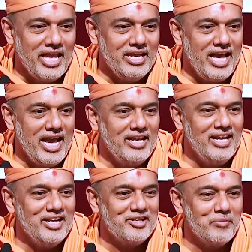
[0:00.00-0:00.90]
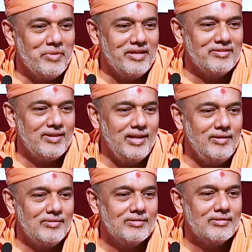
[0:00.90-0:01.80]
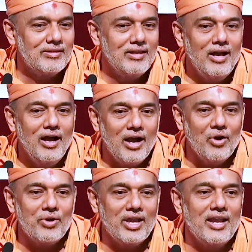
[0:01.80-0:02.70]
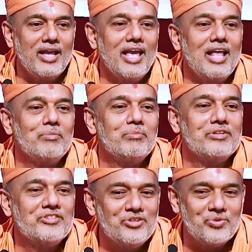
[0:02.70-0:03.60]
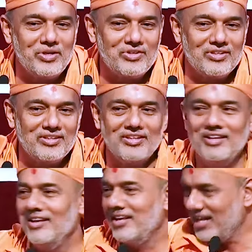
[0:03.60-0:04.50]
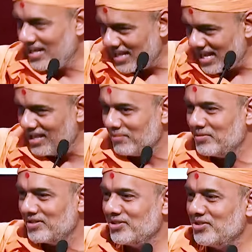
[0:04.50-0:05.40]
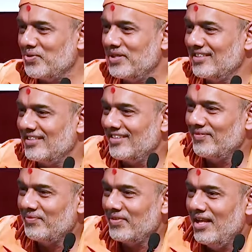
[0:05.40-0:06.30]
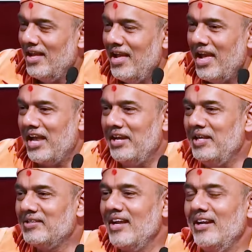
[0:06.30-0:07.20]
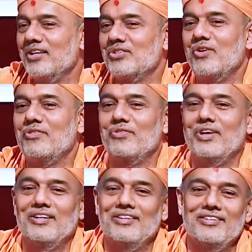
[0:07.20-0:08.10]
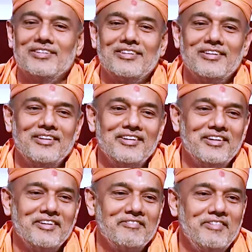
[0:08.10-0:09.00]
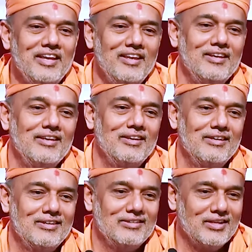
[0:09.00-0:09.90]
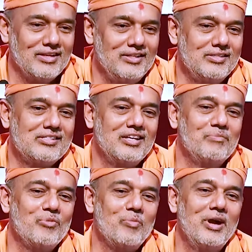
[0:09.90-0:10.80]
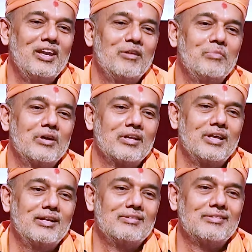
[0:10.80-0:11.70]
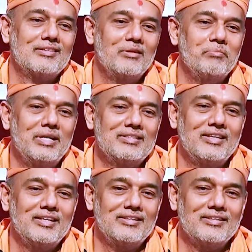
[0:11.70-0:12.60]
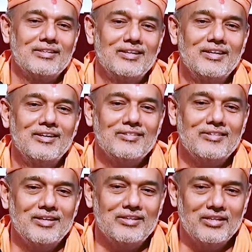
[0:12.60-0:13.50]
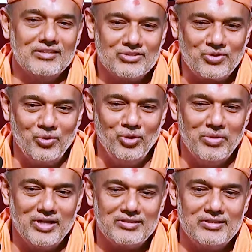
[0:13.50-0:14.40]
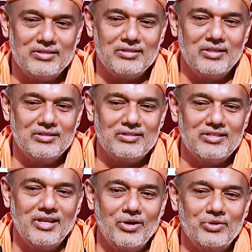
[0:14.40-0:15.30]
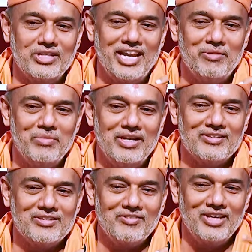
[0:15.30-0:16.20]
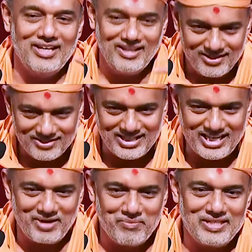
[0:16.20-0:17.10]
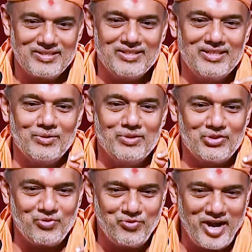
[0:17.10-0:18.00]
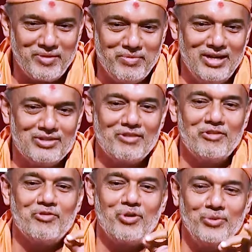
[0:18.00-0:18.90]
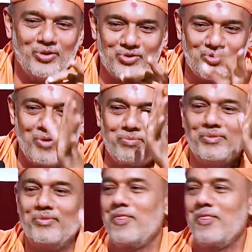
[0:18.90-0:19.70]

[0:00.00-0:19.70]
An enlightened mind says, How can I help the situation? Can I help the situation? And he designed a software wherein the registered mobile number gets a message that the school bus is just now 10 minutes away, second message now just 5 minutes away from your stop.